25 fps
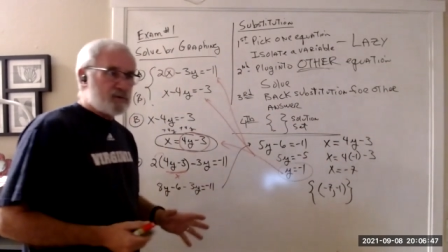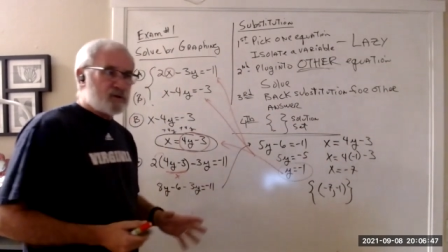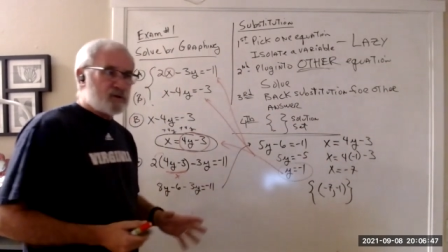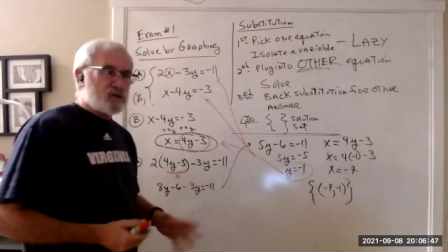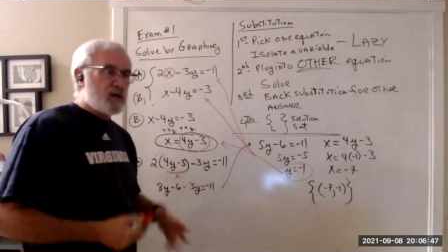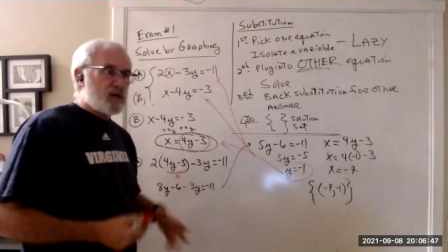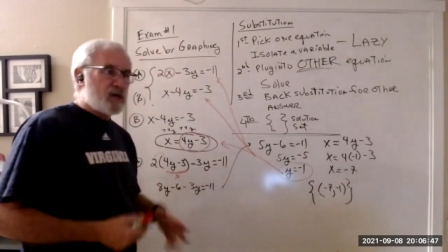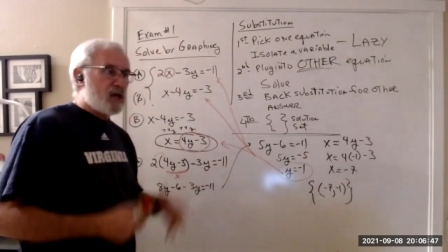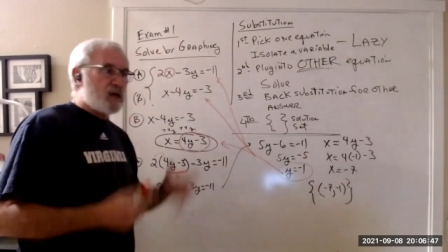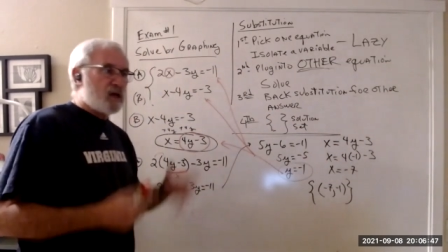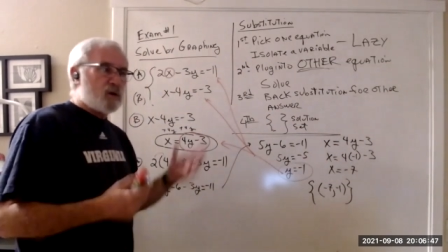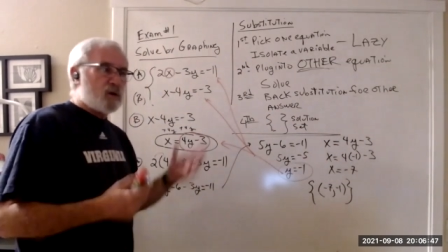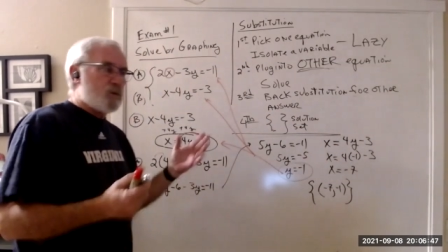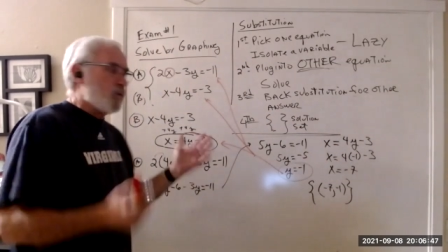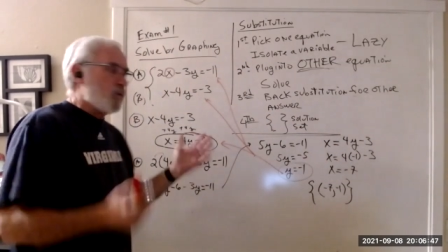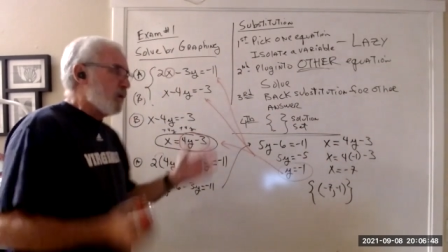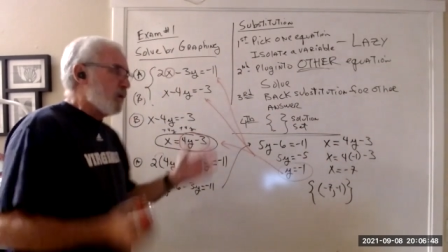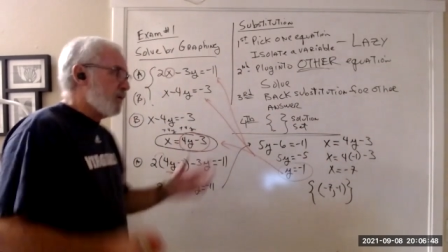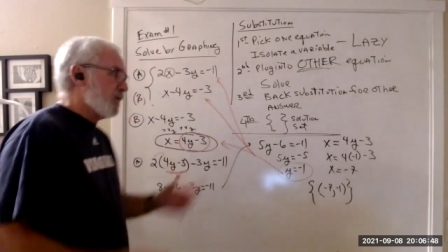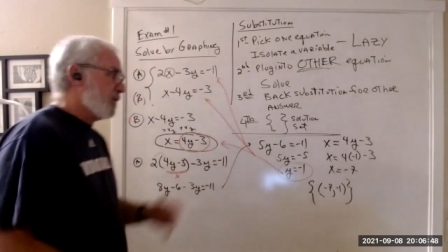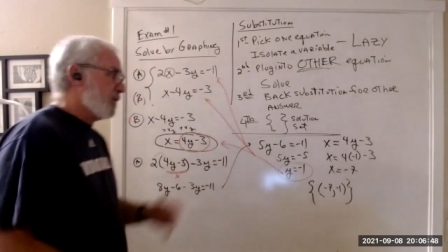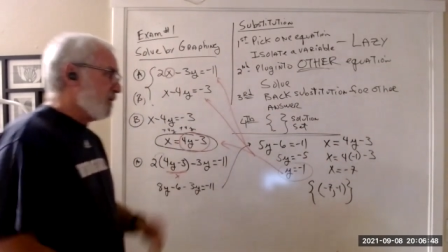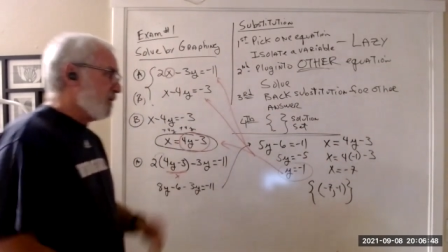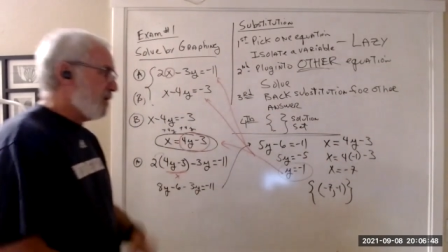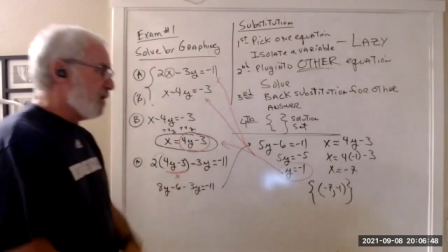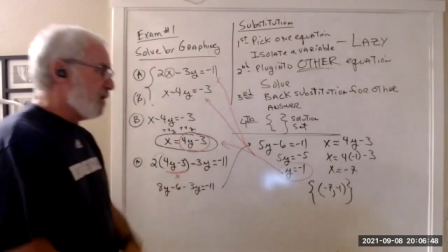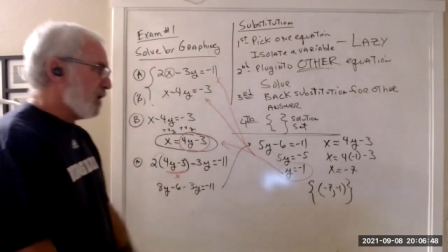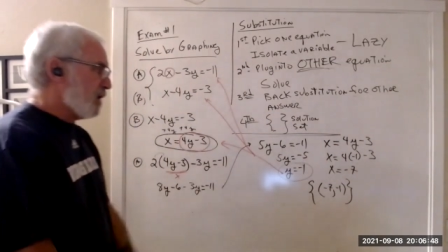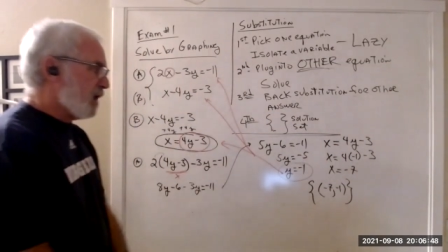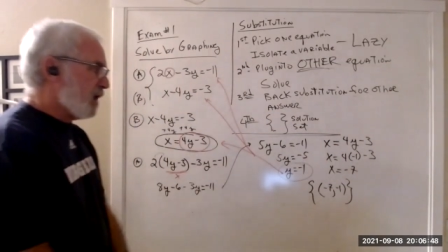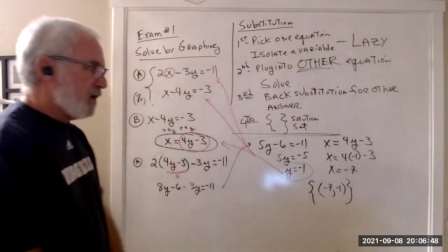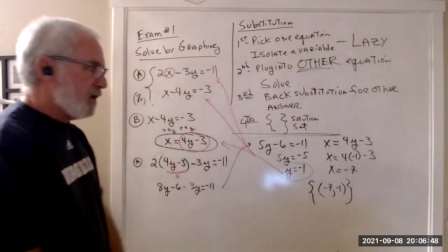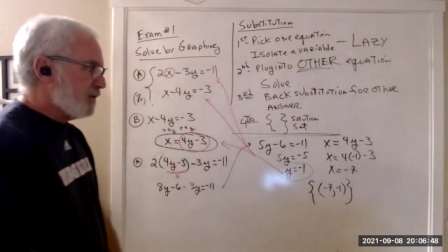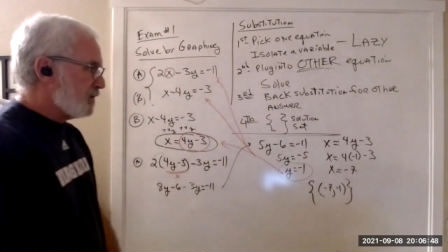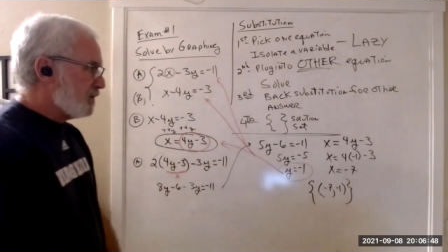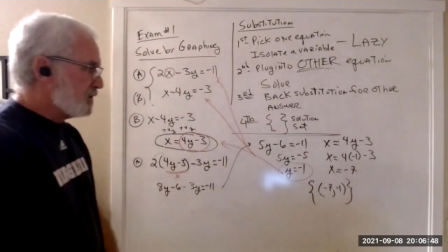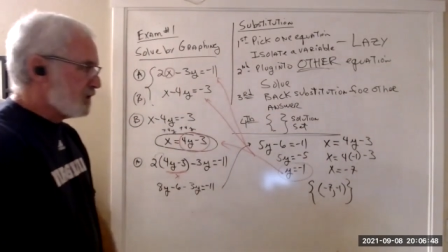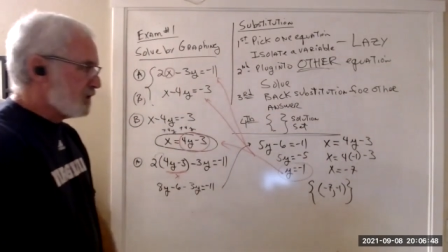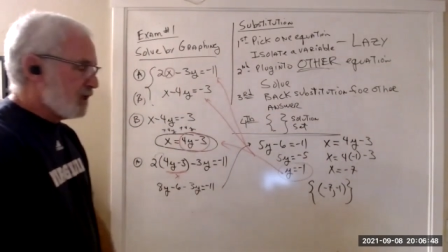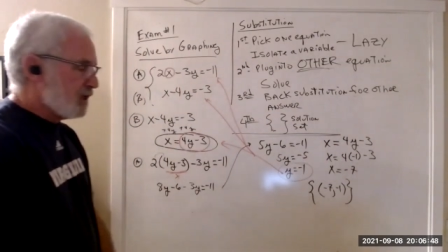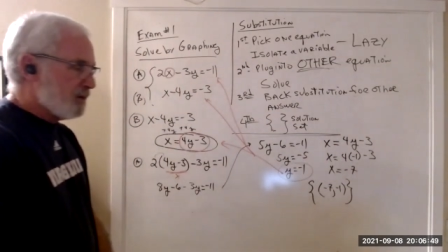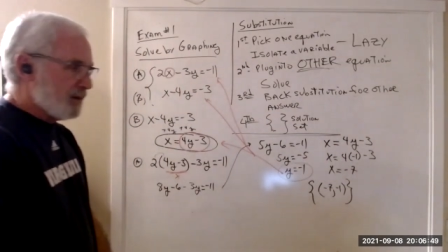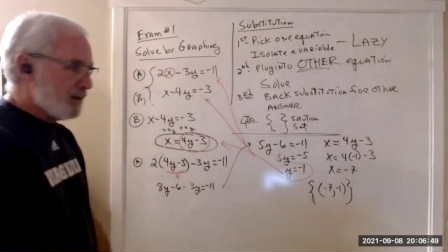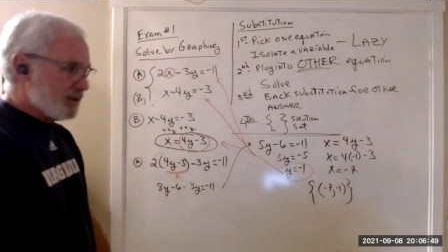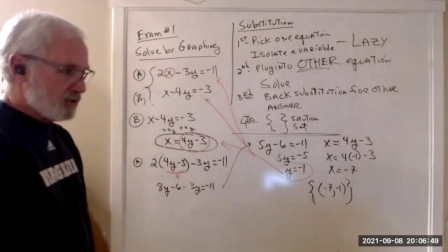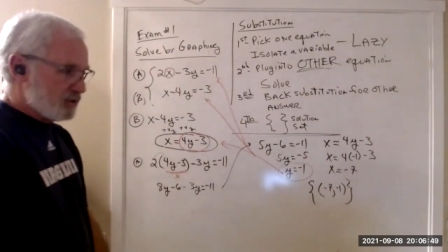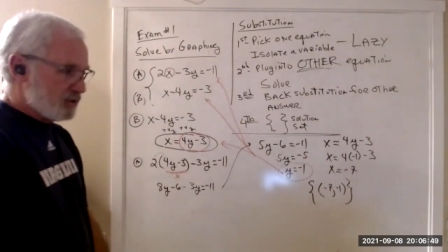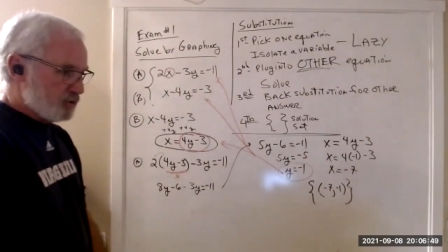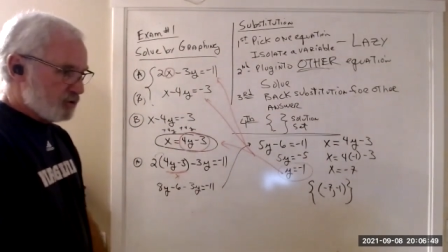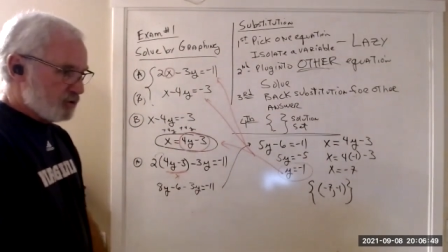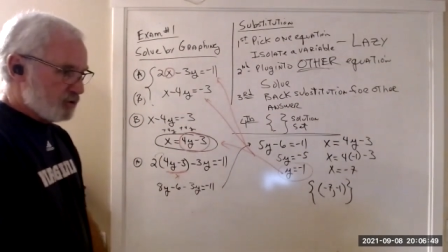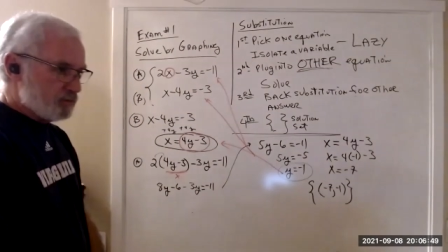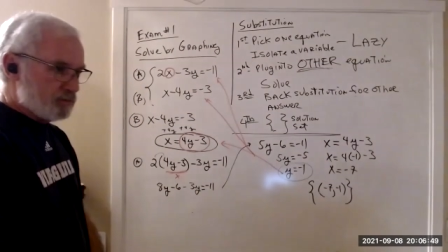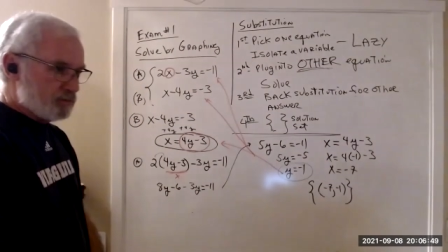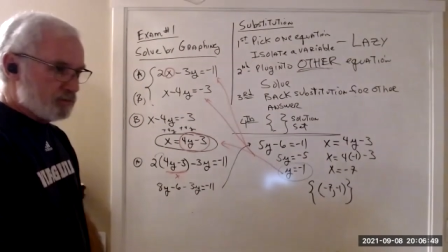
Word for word: mistake, we would have all gotten the same answer.